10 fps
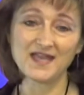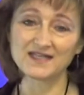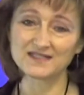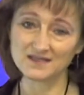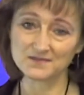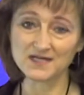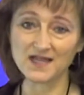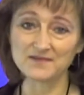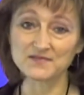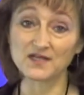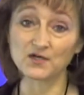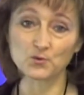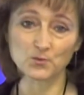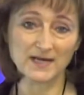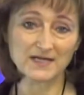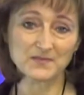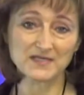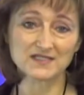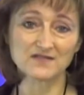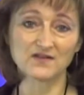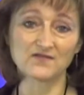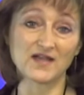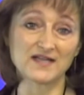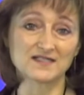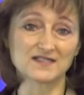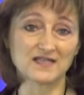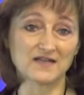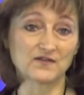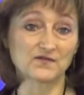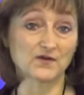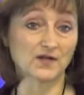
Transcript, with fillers: And sometimes a great piece of advice is given for